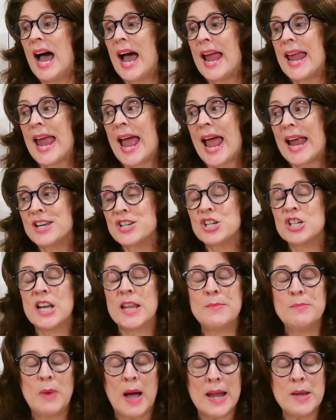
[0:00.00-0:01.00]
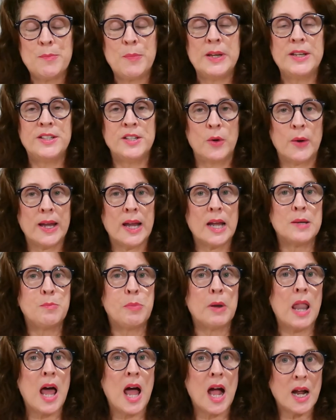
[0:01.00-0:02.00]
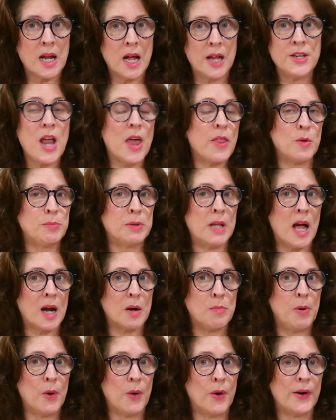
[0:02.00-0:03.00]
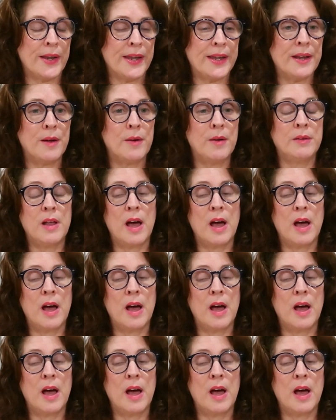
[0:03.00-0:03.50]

I actually might be doing another block party.